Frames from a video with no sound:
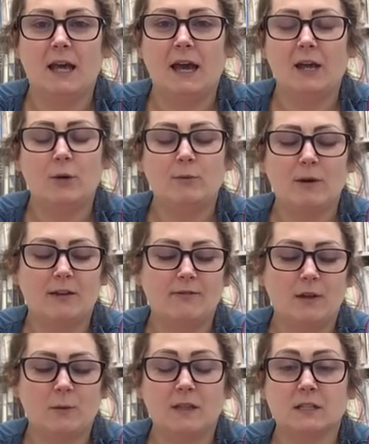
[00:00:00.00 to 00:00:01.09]
I hope you had
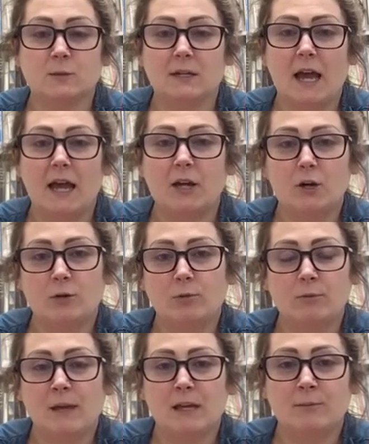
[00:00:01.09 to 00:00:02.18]
fun with this one. I hope
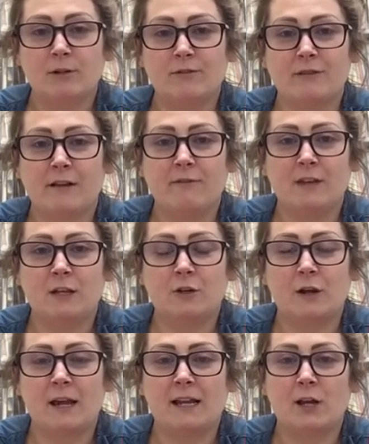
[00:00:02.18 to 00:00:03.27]
you make a butterfly
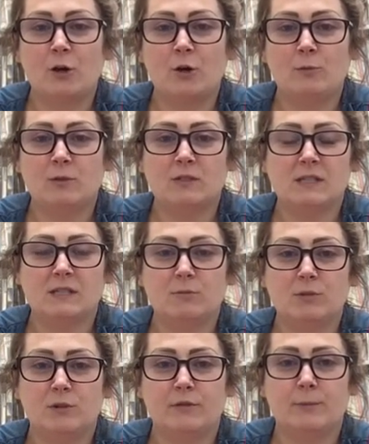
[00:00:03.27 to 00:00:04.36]
feeder, and I hope you see some
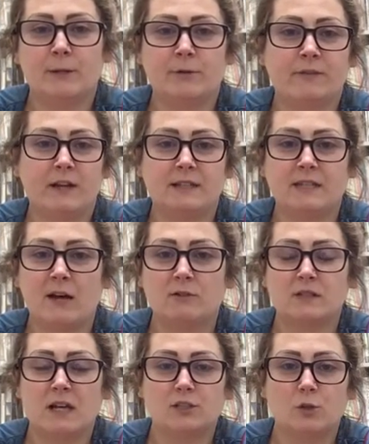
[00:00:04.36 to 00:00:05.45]
beautiful butterflies
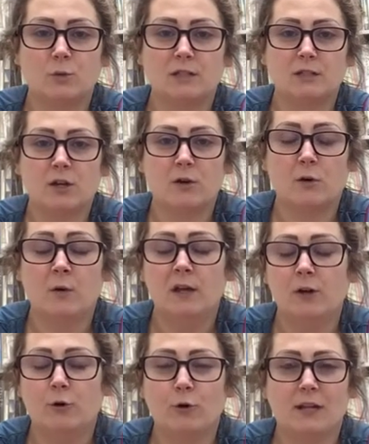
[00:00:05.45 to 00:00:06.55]
outside your window
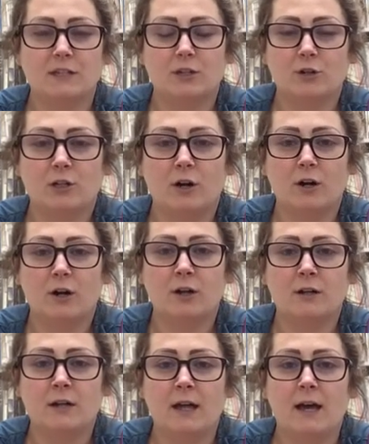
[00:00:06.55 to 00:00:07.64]
or in your
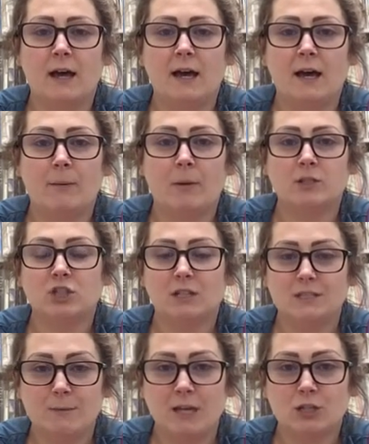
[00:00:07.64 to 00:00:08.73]
yard.
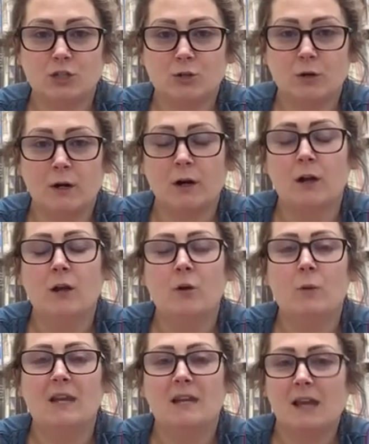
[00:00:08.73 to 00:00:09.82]
Just make sure
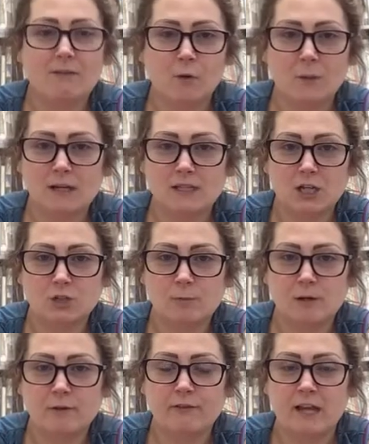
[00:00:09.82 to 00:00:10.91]
we never want to touch
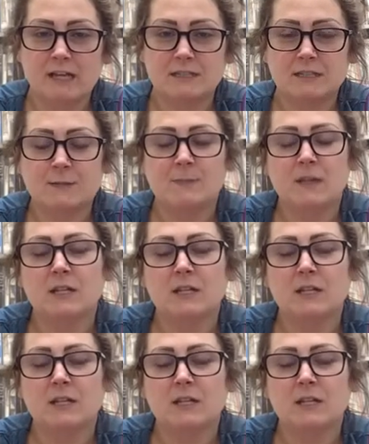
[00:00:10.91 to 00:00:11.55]
butterflies.